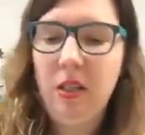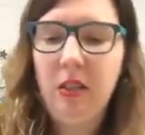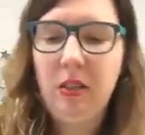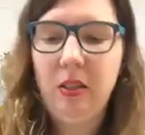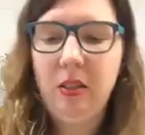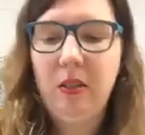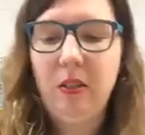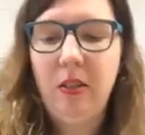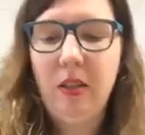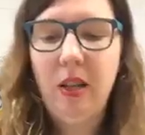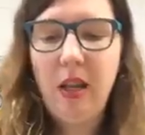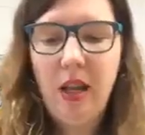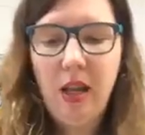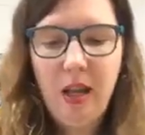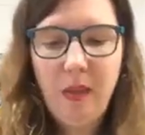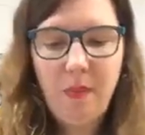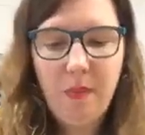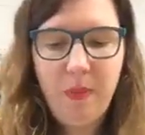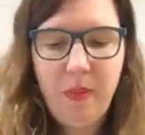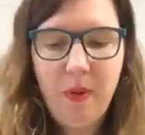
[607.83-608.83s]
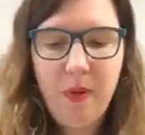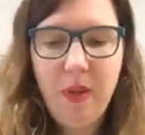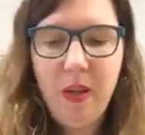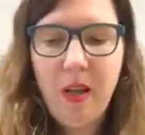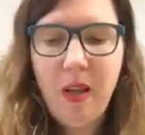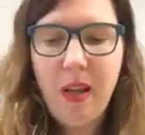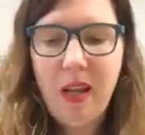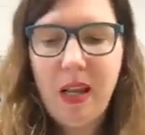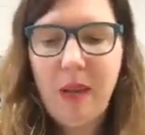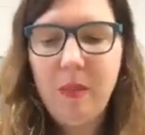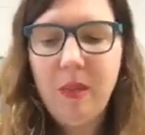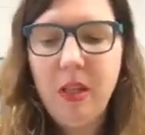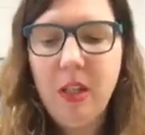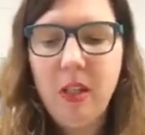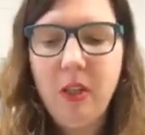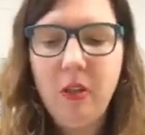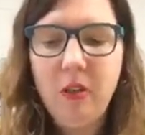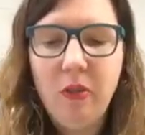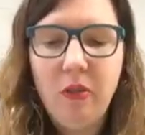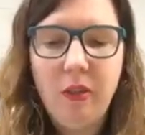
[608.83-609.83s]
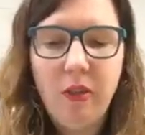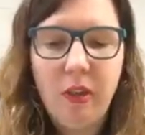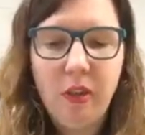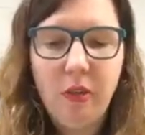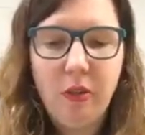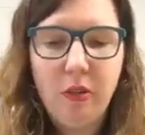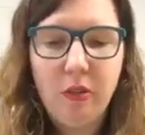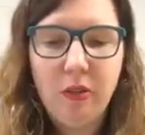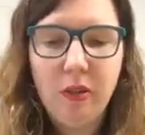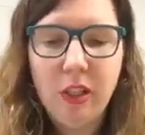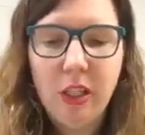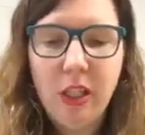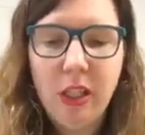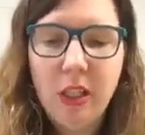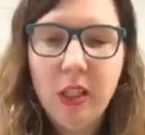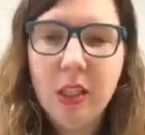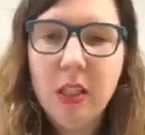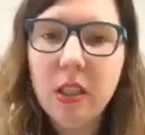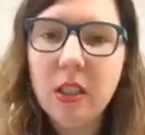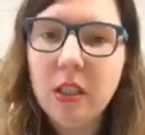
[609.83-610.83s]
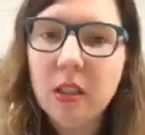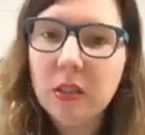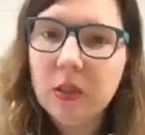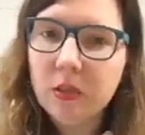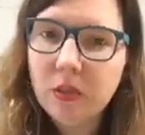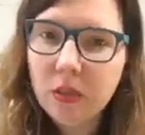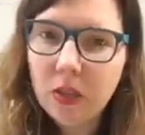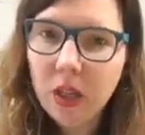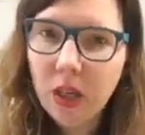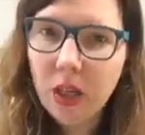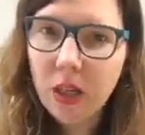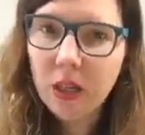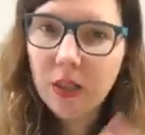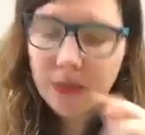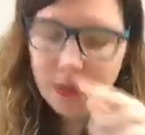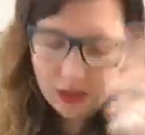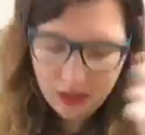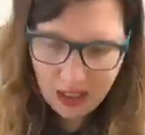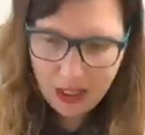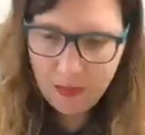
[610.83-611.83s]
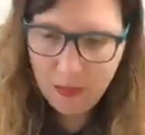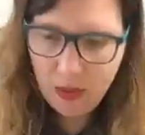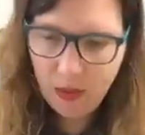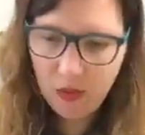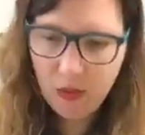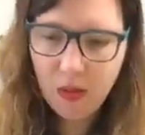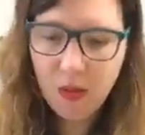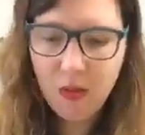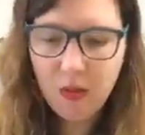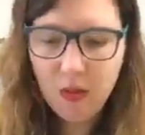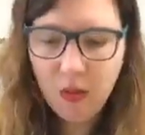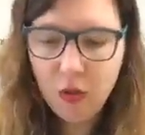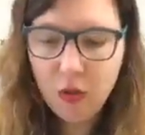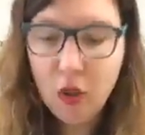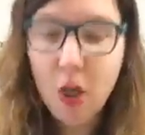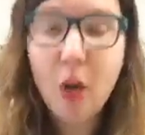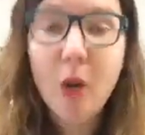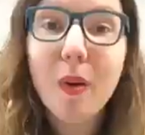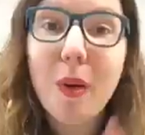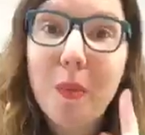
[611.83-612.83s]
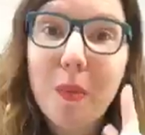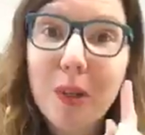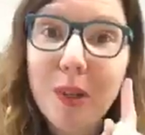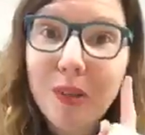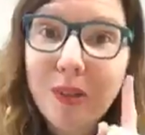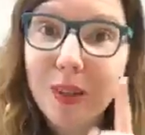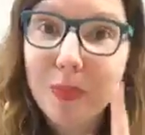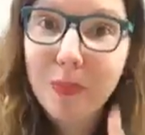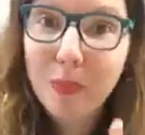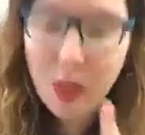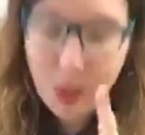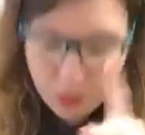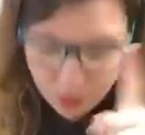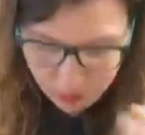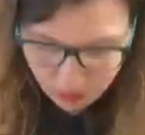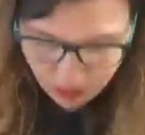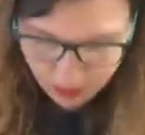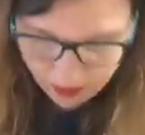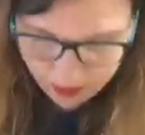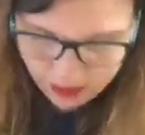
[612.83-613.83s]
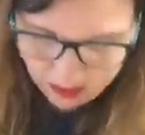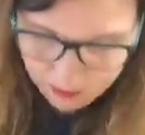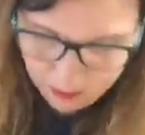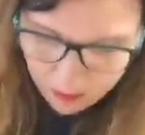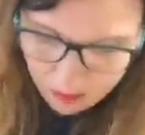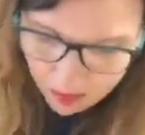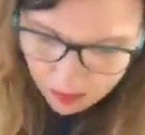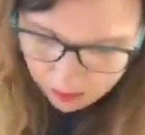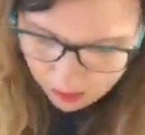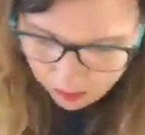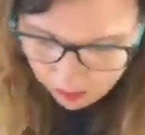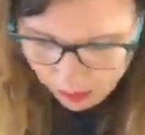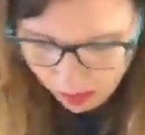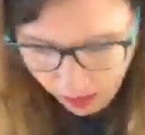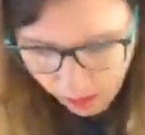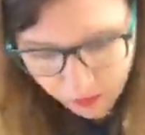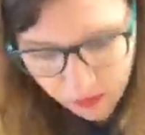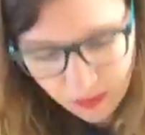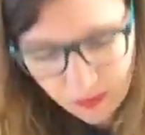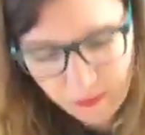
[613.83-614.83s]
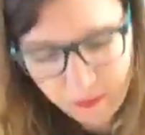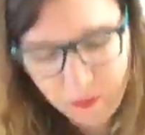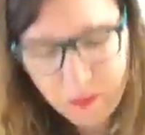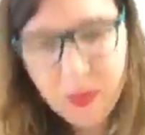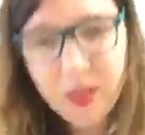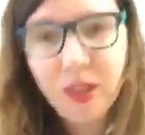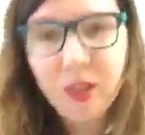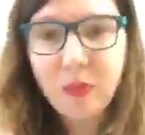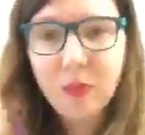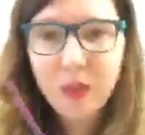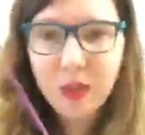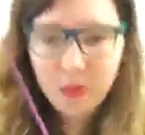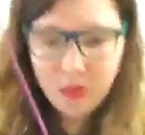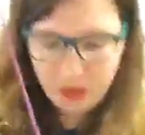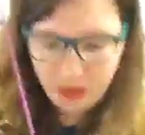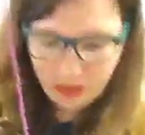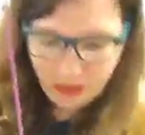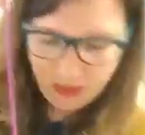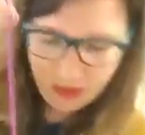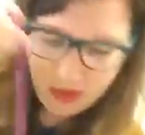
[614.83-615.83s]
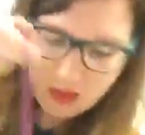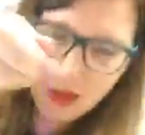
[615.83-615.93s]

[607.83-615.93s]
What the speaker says: close it up, and I'm going to use the green yarn to tie my, no, I'm going to use the purple yarn to tie my pom-pom off, because purple is the